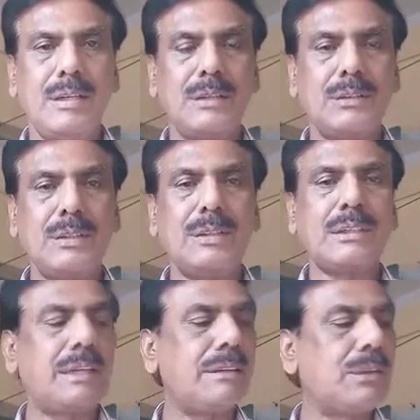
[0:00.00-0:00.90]
So it
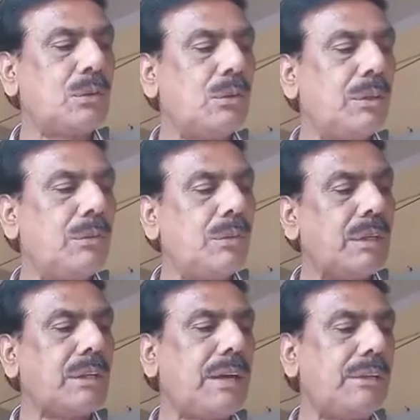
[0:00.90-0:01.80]
contains only
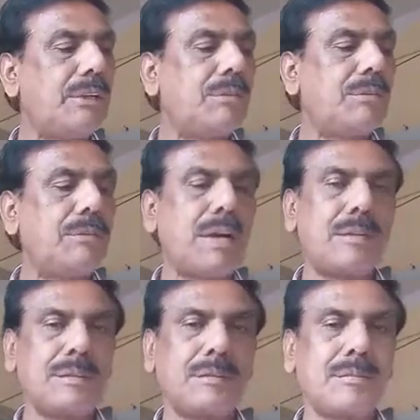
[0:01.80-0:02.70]
one kind of
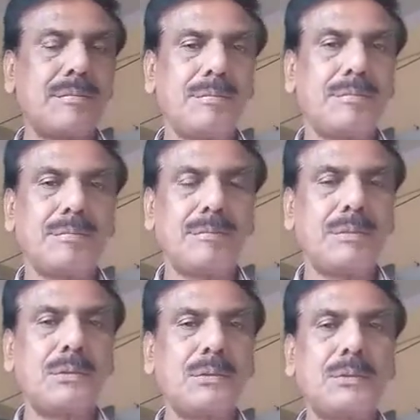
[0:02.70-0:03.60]
matter,
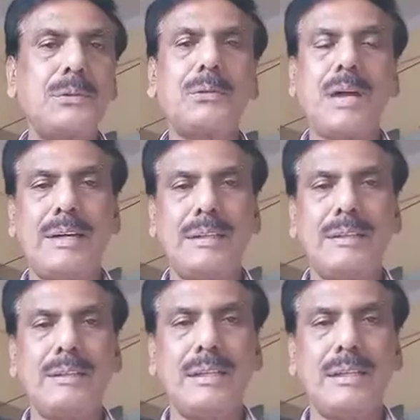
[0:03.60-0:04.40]
not two kind.